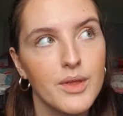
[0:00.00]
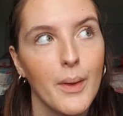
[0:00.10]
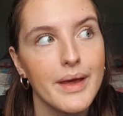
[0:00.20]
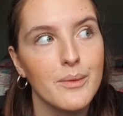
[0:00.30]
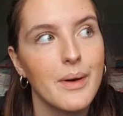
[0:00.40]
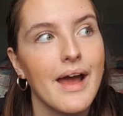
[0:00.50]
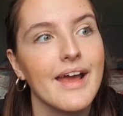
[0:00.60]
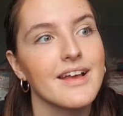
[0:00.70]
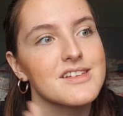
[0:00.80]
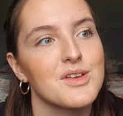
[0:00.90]
Going
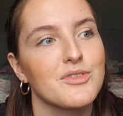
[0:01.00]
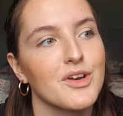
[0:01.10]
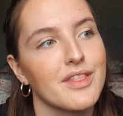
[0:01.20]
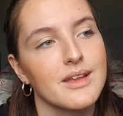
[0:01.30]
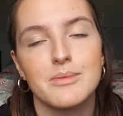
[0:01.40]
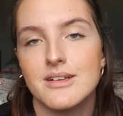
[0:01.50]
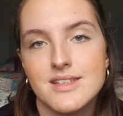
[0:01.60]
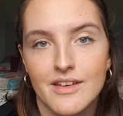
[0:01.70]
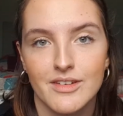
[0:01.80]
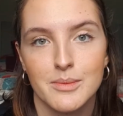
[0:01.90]
away, so I've got to think about
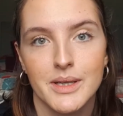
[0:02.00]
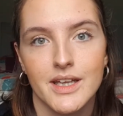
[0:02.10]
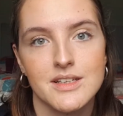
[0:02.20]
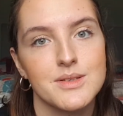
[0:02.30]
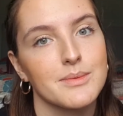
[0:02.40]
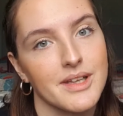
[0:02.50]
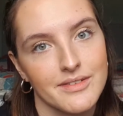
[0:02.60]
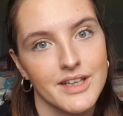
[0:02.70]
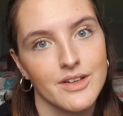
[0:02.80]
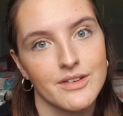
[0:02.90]
saving money, so I'm
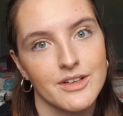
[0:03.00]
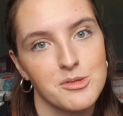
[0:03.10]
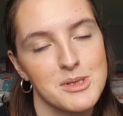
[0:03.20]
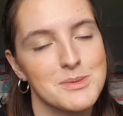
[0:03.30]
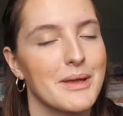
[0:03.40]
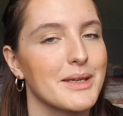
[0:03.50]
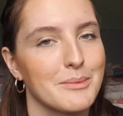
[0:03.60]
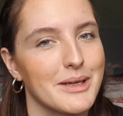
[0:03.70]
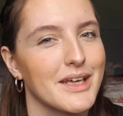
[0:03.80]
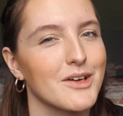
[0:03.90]
definitely not going to be spending
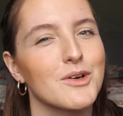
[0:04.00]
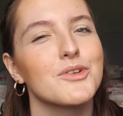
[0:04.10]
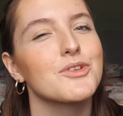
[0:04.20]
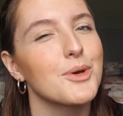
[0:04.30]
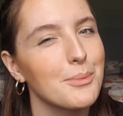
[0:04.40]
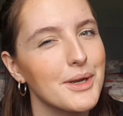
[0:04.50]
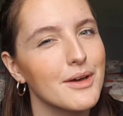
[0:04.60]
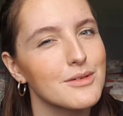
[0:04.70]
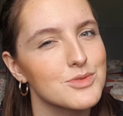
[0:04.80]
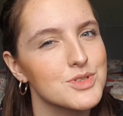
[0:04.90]
money on
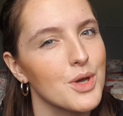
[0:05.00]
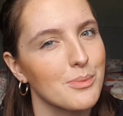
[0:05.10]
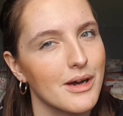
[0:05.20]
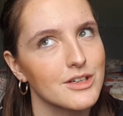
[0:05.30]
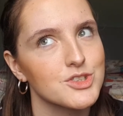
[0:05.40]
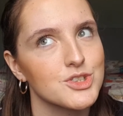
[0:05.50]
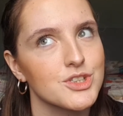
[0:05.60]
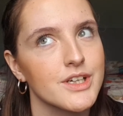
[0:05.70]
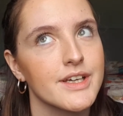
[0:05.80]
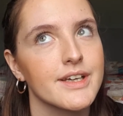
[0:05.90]
Domino's so much.
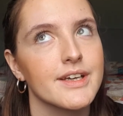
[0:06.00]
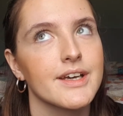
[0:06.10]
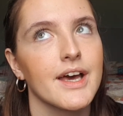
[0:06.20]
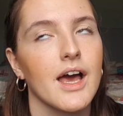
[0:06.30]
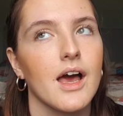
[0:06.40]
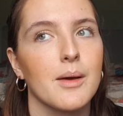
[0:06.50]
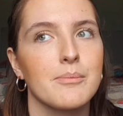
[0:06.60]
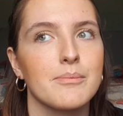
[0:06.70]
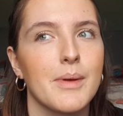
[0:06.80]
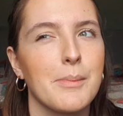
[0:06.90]

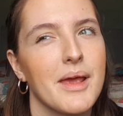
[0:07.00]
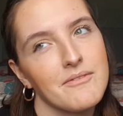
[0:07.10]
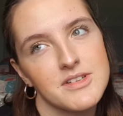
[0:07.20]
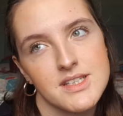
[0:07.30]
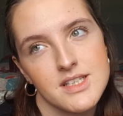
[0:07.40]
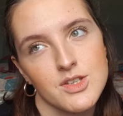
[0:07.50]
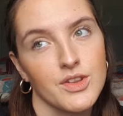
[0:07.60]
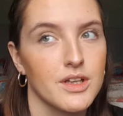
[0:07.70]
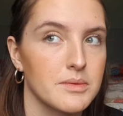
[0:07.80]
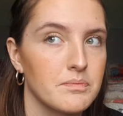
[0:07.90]
Maybe emphasis
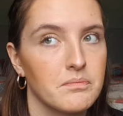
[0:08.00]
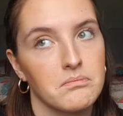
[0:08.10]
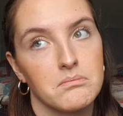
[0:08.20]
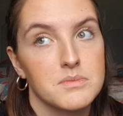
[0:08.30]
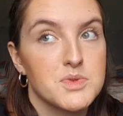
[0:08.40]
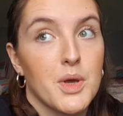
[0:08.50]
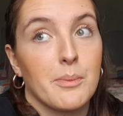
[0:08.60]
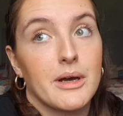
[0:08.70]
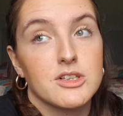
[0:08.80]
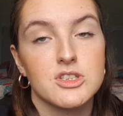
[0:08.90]
on the so
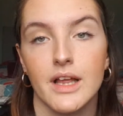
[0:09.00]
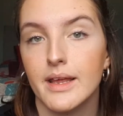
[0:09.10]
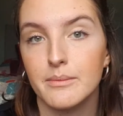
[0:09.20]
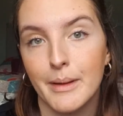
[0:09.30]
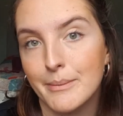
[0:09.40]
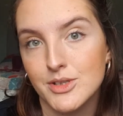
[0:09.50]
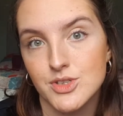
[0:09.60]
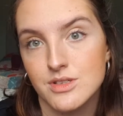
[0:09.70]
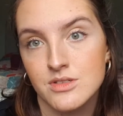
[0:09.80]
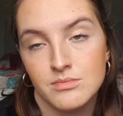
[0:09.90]
much, like maybe
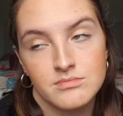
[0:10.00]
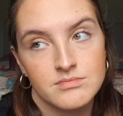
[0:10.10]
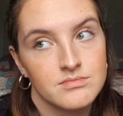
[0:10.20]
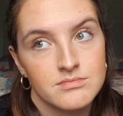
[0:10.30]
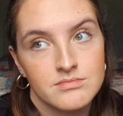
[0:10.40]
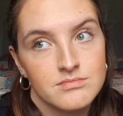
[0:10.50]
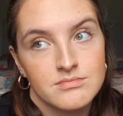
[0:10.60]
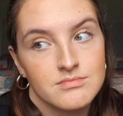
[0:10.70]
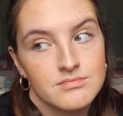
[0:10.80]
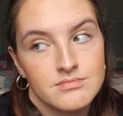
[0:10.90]
just
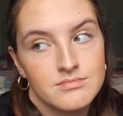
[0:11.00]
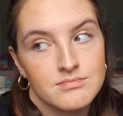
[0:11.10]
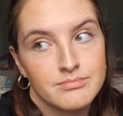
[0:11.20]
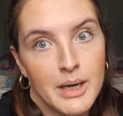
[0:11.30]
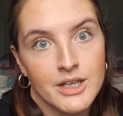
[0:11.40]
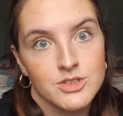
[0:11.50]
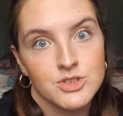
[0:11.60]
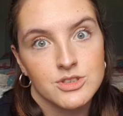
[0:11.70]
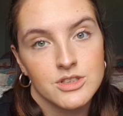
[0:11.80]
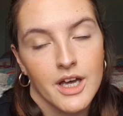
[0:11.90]

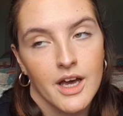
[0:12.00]
much.